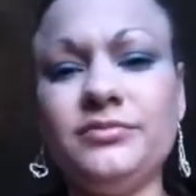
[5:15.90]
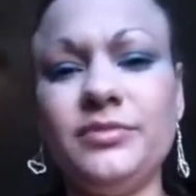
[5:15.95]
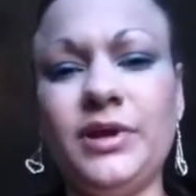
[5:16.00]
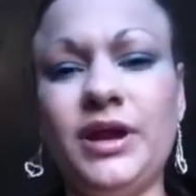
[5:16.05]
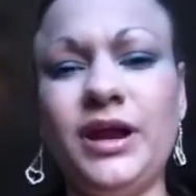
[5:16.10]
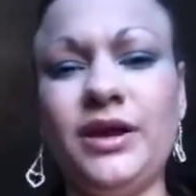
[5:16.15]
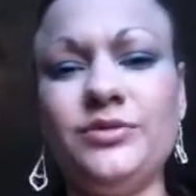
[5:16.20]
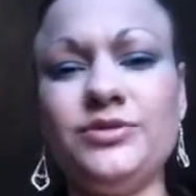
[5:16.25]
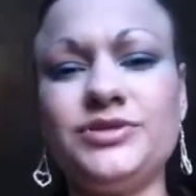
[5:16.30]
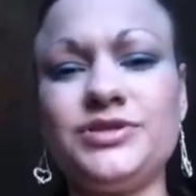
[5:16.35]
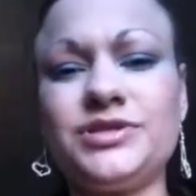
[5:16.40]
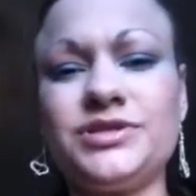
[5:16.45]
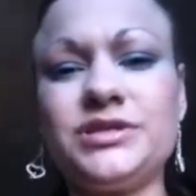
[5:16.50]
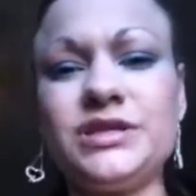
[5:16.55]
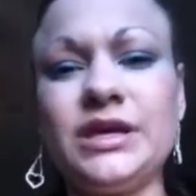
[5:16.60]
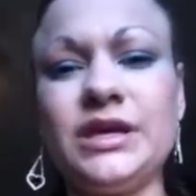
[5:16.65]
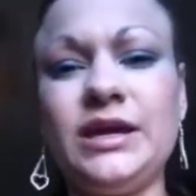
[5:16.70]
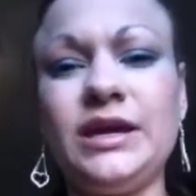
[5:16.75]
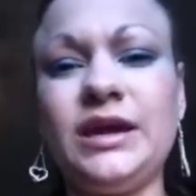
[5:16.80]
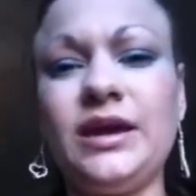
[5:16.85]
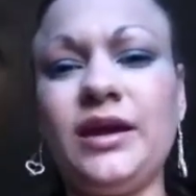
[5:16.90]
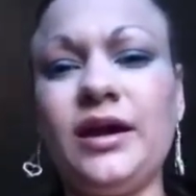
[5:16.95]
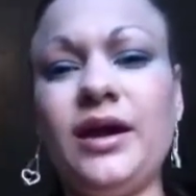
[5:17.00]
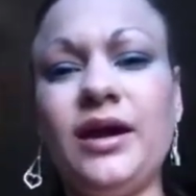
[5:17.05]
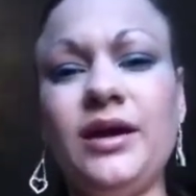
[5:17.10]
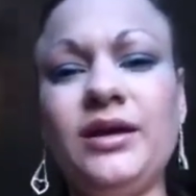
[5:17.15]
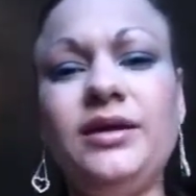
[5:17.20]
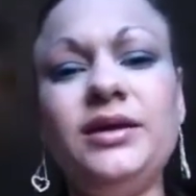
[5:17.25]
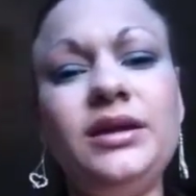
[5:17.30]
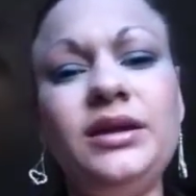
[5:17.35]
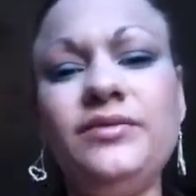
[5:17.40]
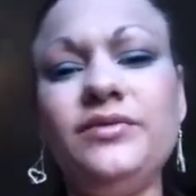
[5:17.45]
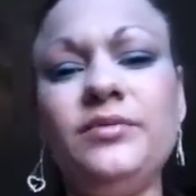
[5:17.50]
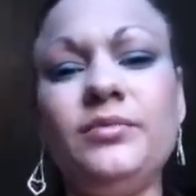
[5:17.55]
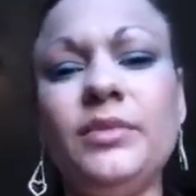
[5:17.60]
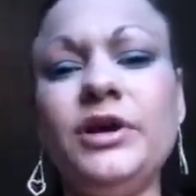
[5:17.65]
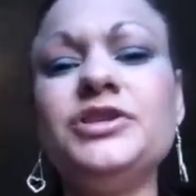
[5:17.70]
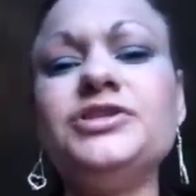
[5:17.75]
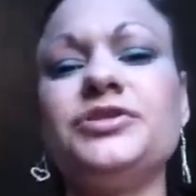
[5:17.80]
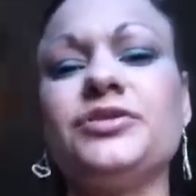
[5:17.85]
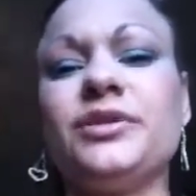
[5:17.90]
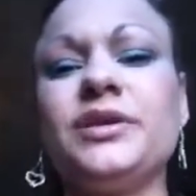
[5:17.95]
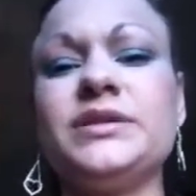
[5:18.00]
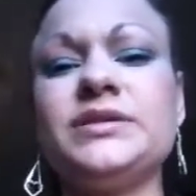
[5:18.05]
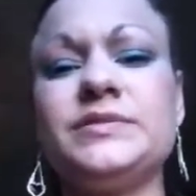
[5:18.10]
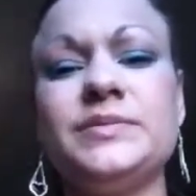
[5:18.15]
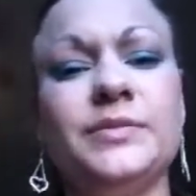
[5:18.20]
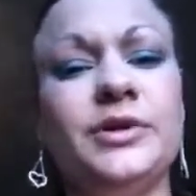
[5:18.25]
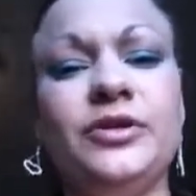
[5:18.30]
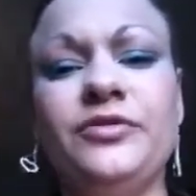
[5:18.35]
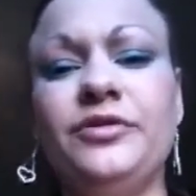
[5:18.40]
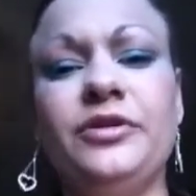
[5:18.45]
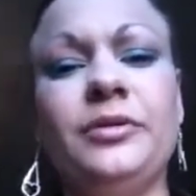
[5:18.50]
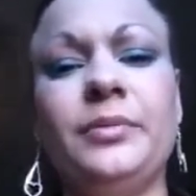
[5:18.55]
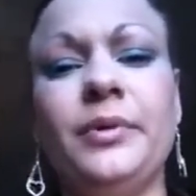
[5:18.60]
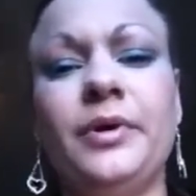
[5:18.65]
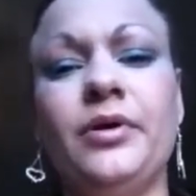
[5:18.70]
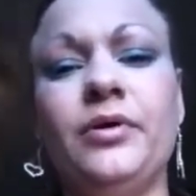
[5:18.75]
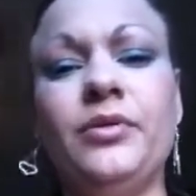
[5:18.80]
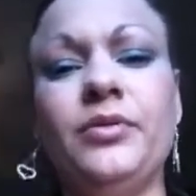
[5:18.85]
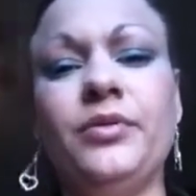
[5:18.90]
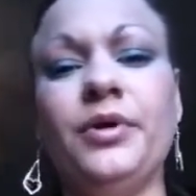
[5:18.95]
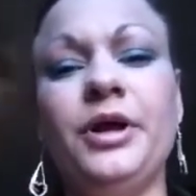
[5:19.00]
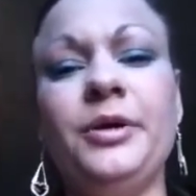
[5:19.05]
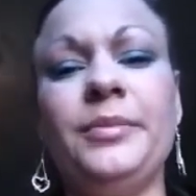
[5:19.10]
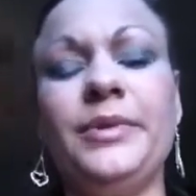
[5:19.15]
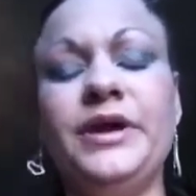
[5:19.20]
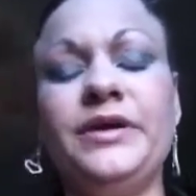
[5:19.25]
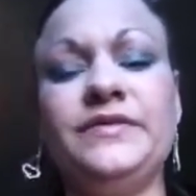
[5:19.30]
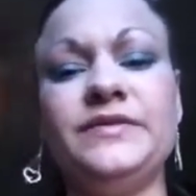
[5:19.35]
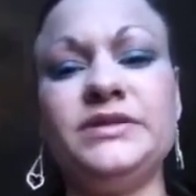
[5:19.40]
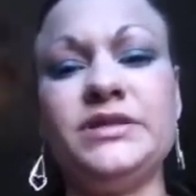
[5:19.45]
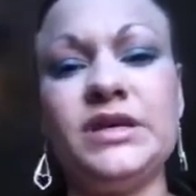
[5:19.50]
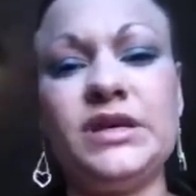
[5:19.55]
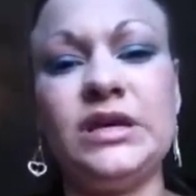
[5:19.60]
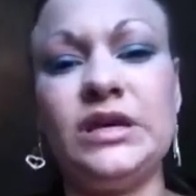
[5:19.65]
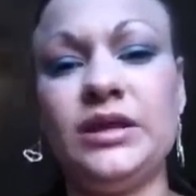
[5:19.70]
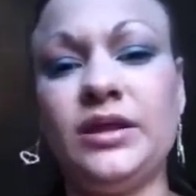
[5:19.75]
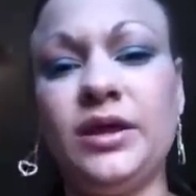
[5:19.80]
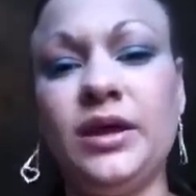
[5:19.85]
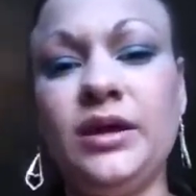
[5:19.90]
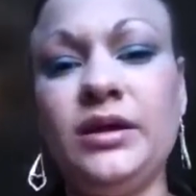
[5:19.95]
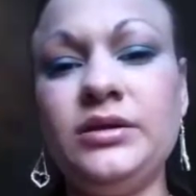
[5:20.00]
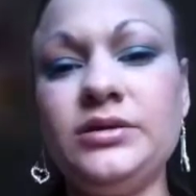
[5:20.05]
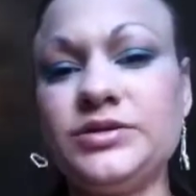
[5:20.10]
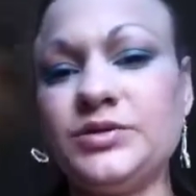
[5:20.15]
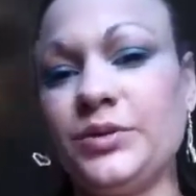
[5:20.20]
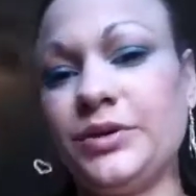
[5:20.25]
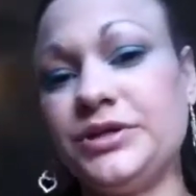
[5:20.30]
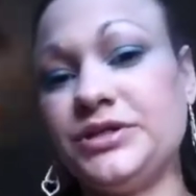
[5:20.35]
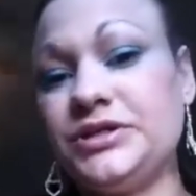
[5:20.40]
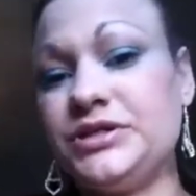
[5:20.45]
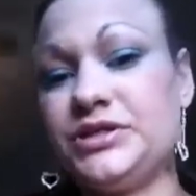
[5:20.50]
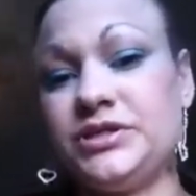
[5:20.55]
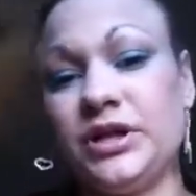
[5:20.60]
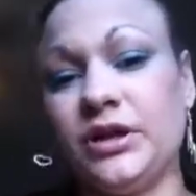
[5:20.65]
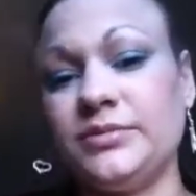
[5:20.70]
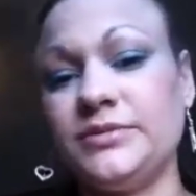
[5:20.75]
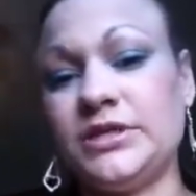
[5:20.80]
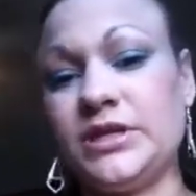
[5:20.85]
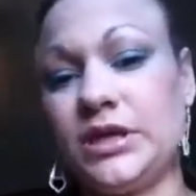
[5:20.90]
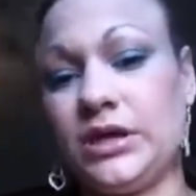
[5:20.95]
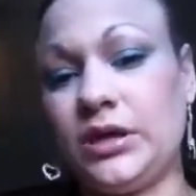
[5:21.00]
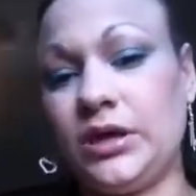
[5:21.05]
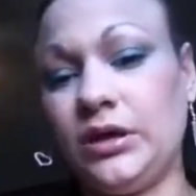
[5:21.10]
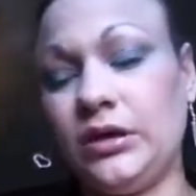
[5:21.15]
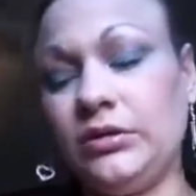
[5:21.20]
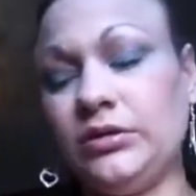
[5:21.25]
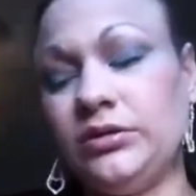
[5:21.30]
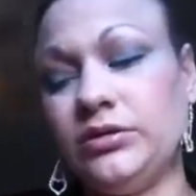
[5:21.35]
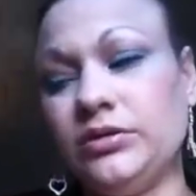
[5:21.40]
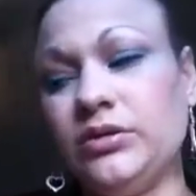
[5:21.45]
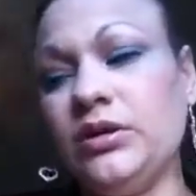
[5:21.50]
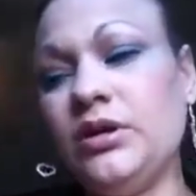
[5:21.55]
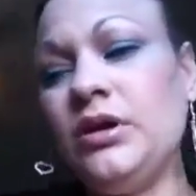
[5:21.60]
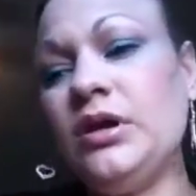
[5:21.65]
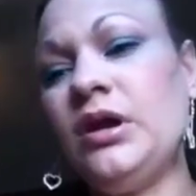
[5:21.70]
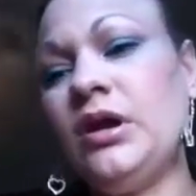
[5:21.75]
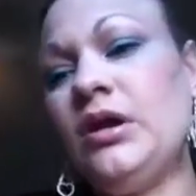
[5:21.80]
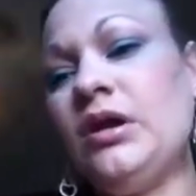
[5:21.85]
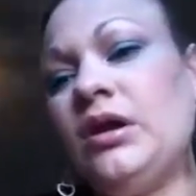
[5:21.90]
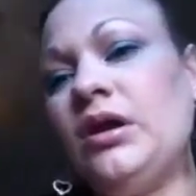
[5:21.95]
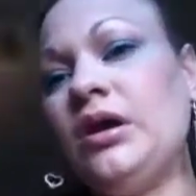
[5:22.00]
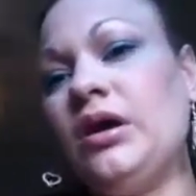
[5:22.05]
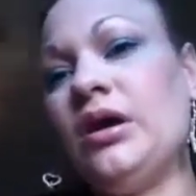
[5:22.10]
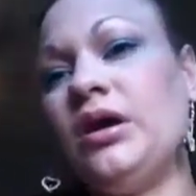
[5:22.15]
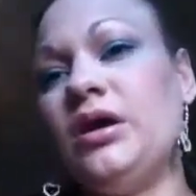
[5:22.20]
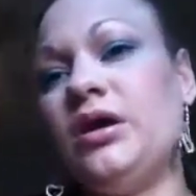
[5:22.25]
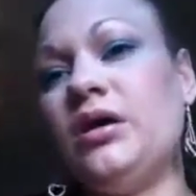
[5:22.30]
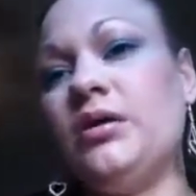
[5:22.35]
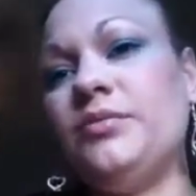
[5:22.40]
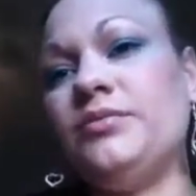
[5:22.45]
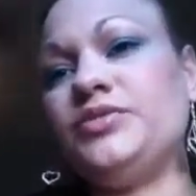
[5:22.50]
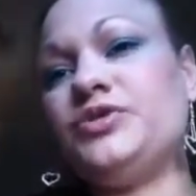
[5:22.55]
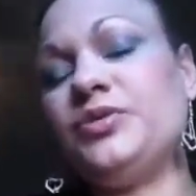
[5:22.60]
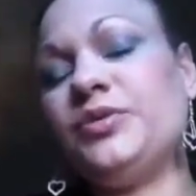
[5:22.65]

And I was just like, I can't even measure that small of an amount. Why am I even taking that? So I just stopped taking it.